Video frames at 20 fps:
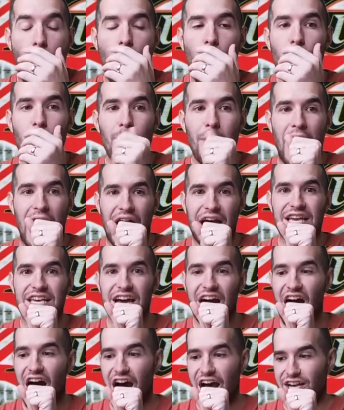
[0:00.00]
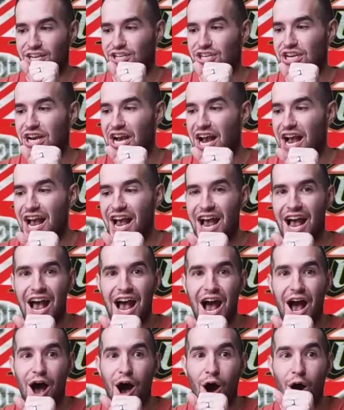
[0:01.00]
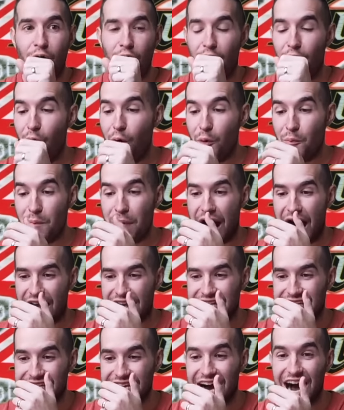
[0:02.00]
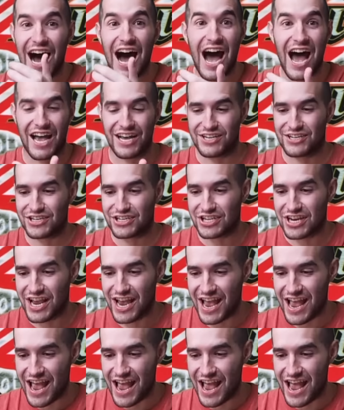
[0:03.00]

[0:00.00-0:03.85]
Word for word: Oh my gosh. Oh my gosh.